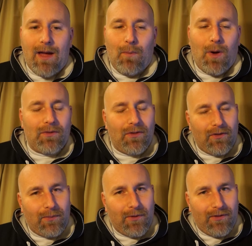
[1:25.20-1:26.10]
Whilst
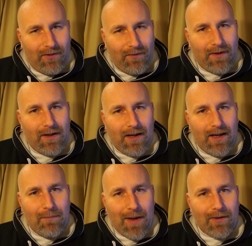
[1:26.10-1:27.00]
not specifically
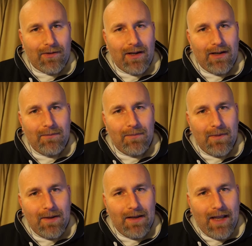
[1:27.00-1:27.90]
about a
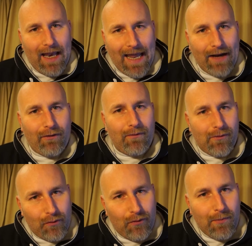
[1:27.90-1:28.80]
Land Rover
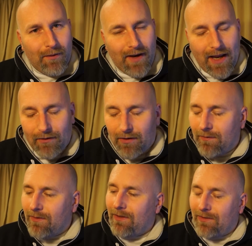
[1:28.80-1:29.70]
or a group of Land
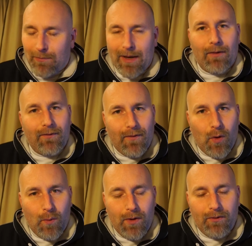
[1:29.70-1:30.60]
Rovers, it's about
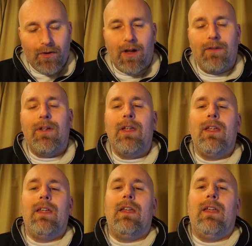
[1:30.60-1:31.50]
four-wheel drive.
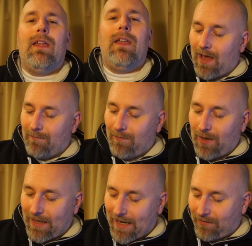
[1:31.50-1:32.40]
My
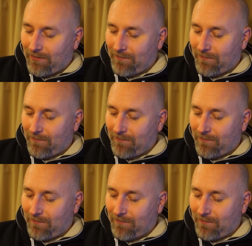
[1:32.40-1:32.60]
dad